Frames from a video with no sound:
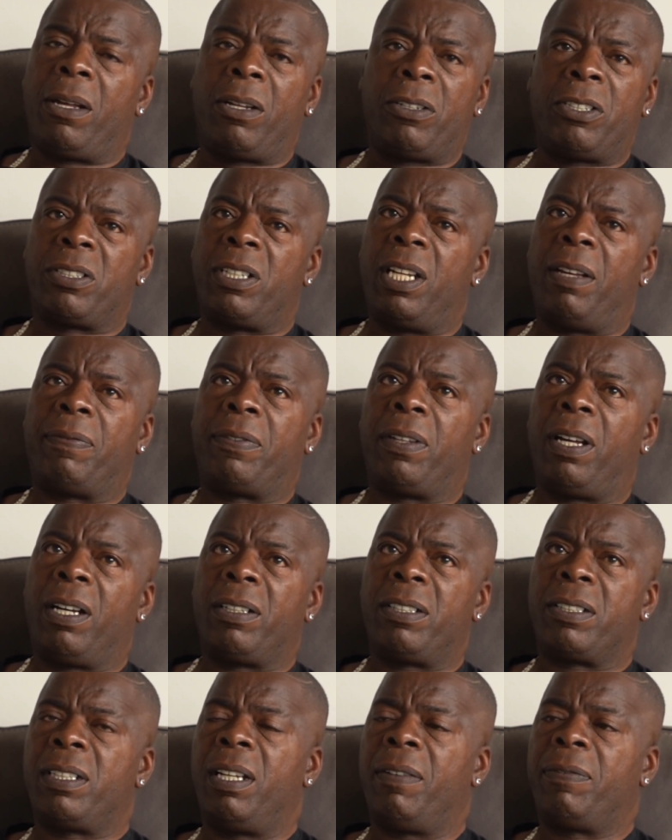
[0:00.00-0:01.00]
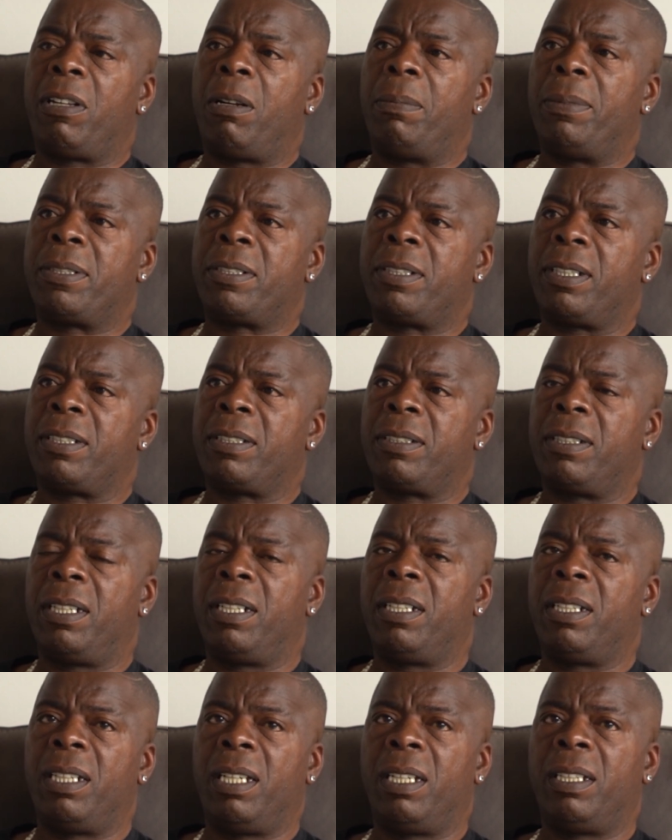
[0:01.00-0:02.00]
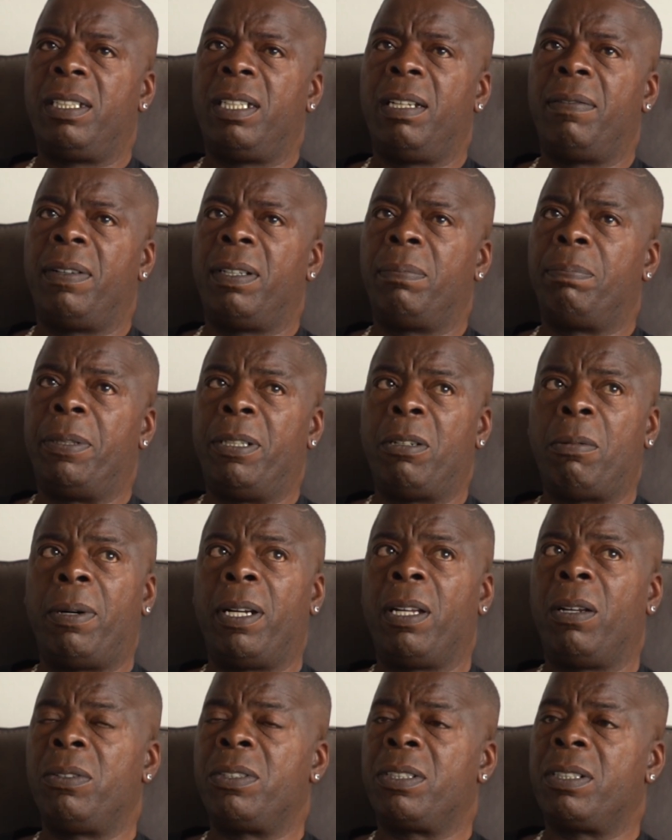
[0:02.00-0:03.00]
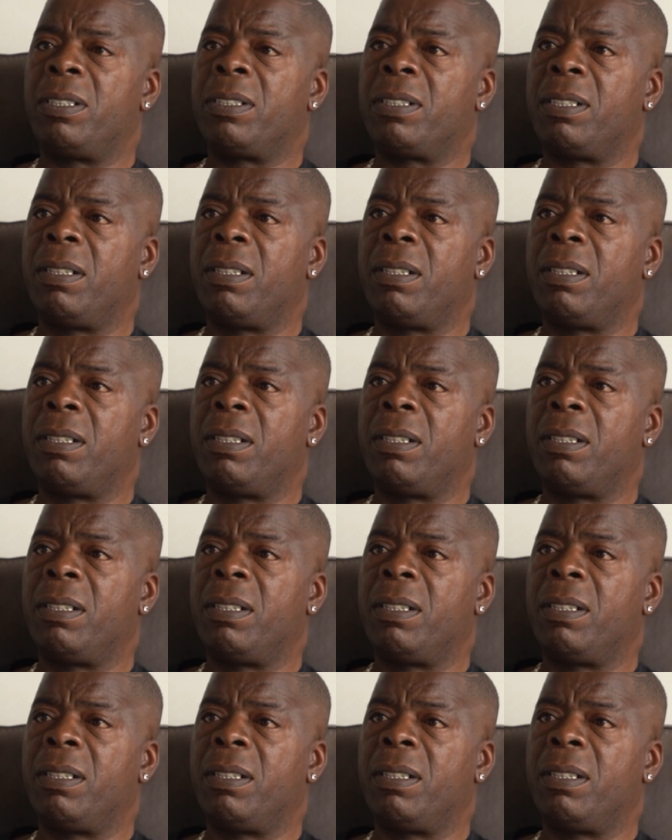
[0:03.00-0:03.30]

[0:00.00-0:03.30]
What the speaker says: And I just left home at 16 and never been on my own since